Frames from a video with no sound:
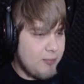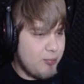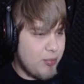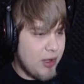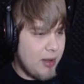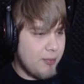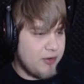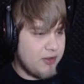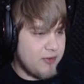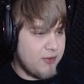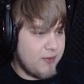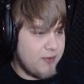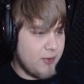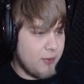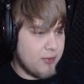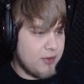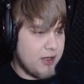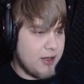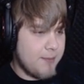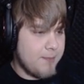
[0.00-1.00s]
bumped into
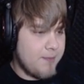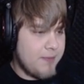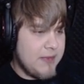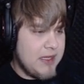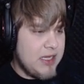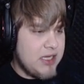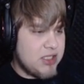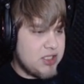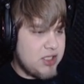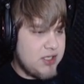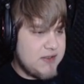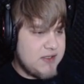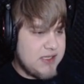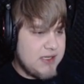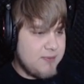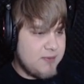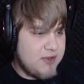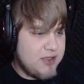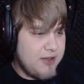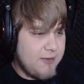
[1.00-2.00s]
Sonia. She
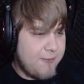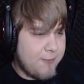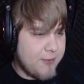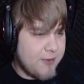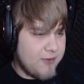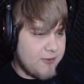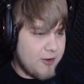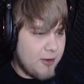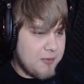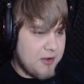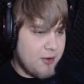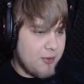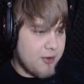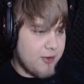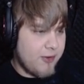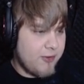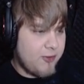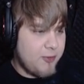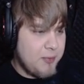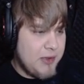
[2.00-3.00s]
seemed different somehow.
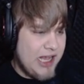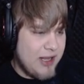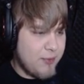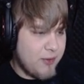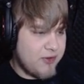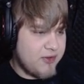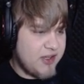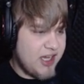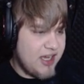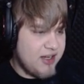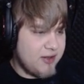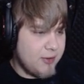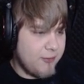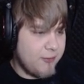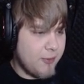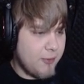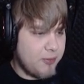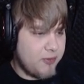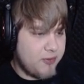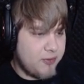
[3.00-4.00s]
Her smile was kind
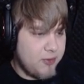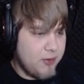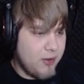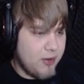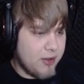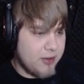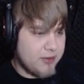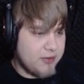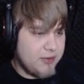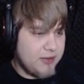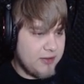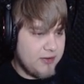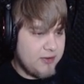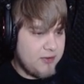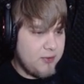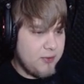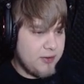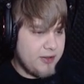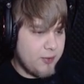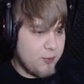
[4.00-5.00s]
of obscured. It
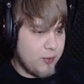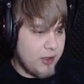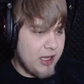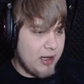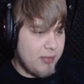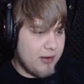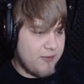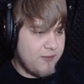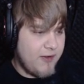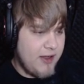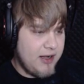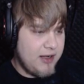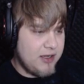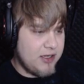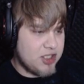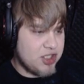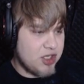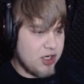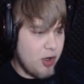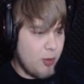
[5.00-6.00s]
took a while, but finally
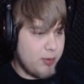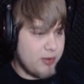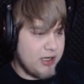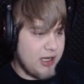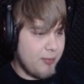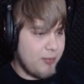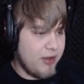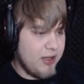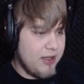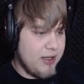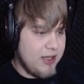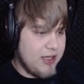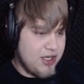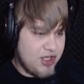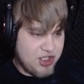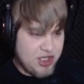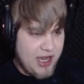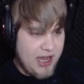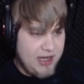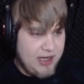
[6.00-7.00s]
she opened up,
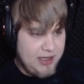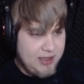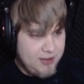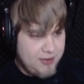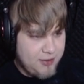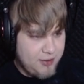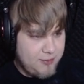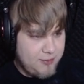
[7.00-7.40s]
shyly,